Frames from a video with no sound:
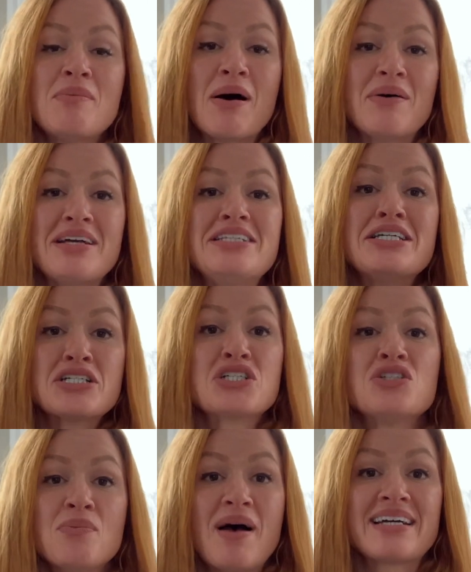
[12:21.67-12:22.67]
additional
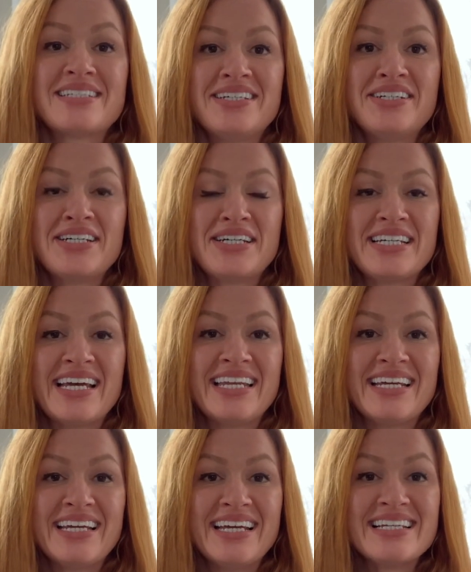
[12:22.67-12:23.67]
bacteria
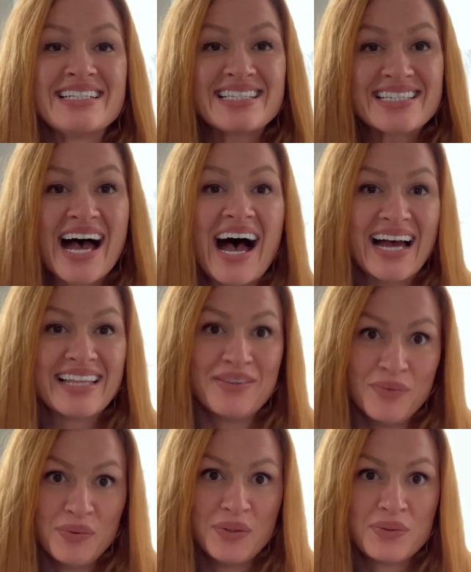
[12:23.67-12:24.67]
getting inside the
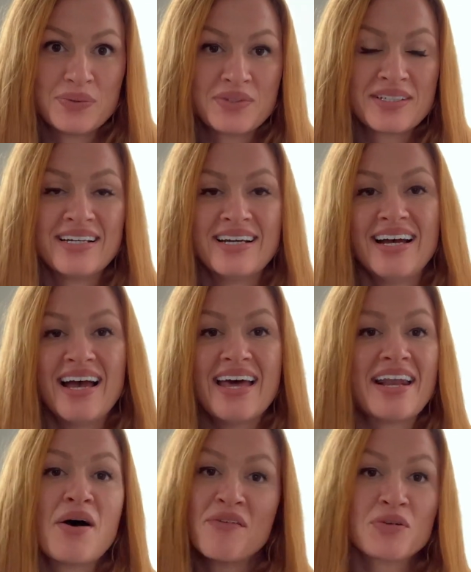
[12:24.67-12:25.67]
wound. And I
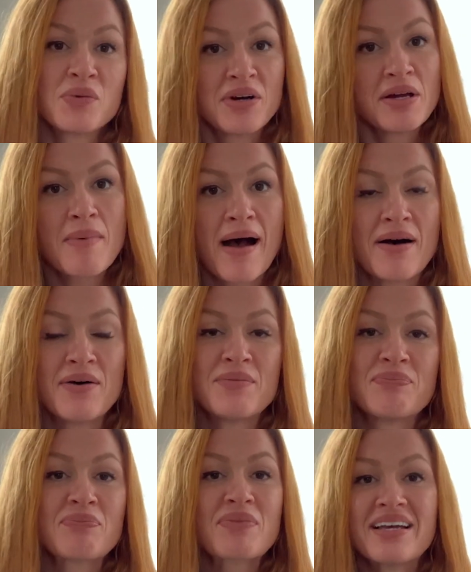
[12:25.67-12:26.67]
don't have to worry about
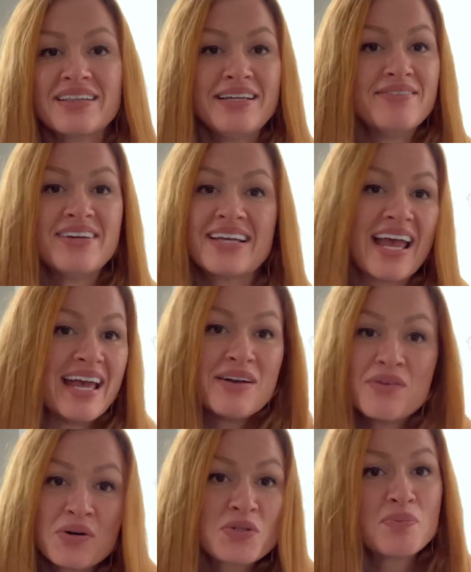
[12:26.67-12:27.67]
leaving a
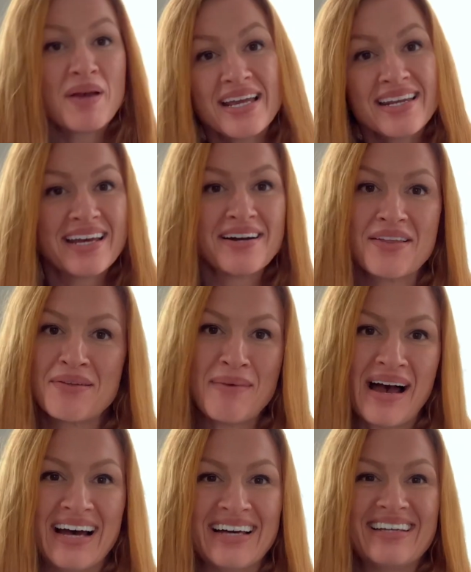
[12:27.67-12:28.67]
gross Band-Aid on the
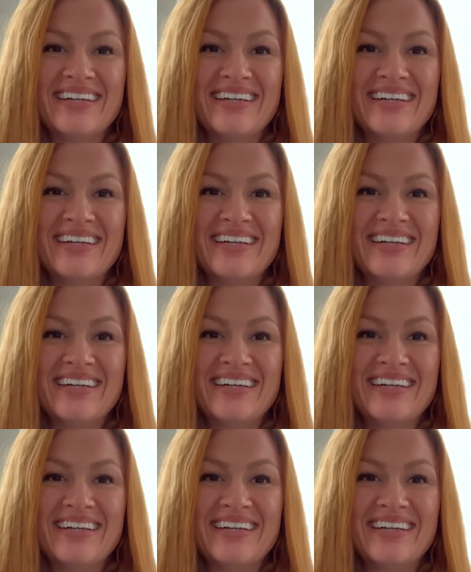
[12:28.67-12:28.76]
mat.